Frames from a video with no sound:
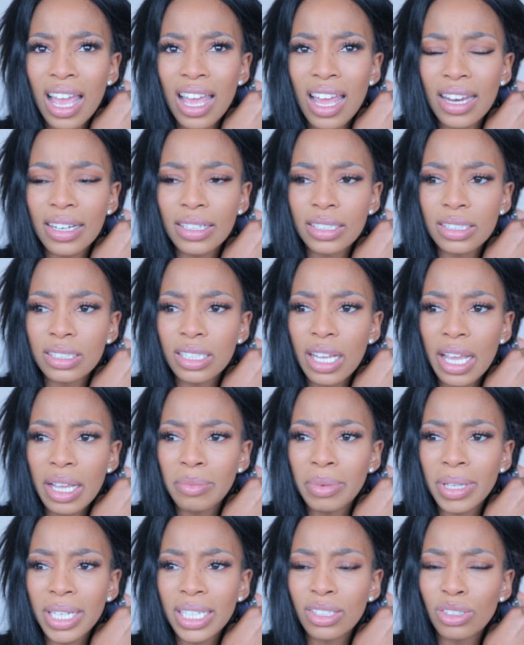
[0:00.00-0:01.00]
and
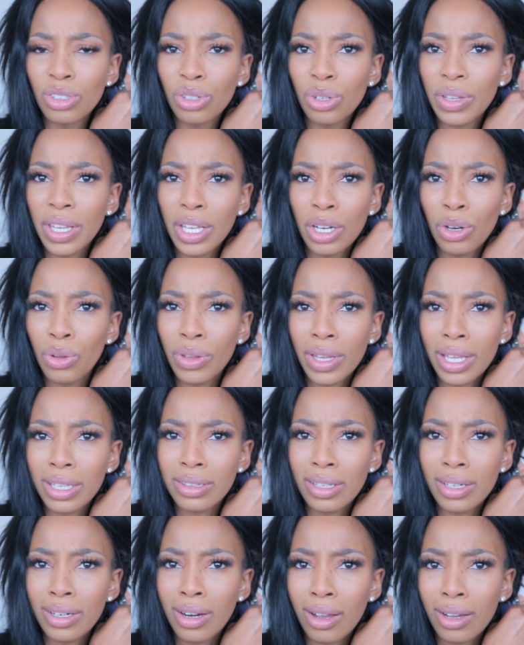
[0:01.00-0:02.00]
waiting, you know, they know
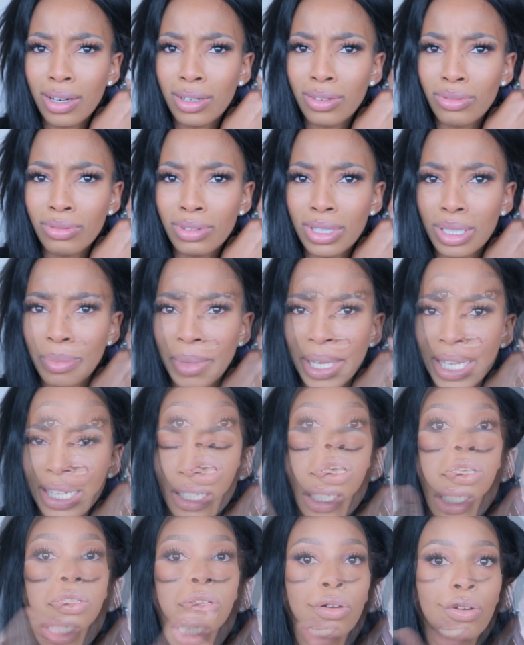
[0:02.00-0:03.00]
that they're not gonna really make
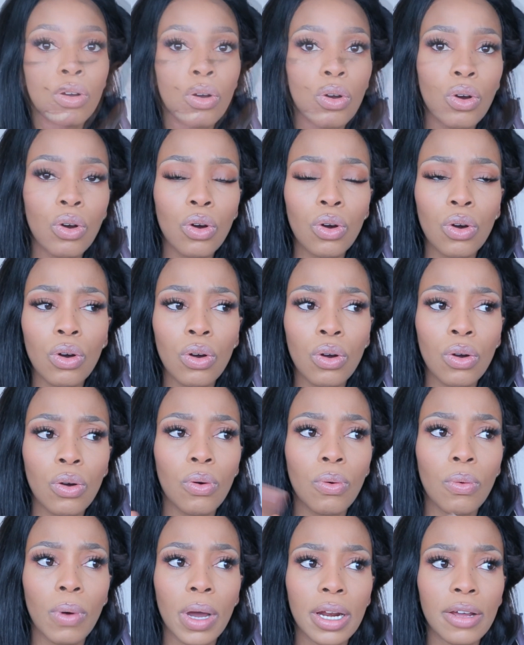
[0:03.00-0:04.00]
it. So
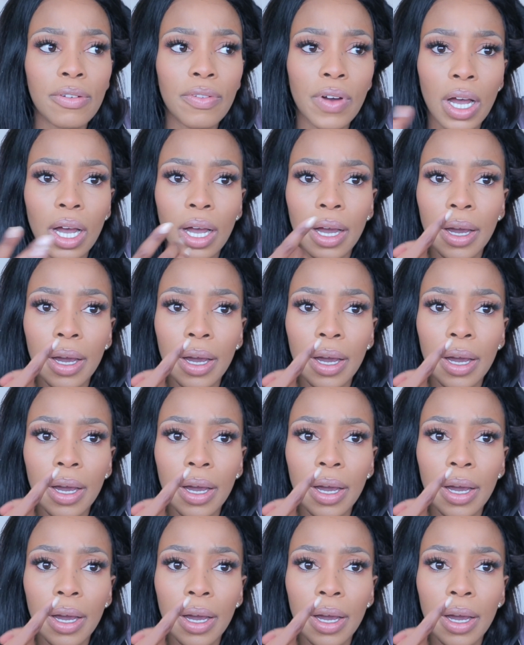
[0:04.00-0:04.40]
cool, whatever,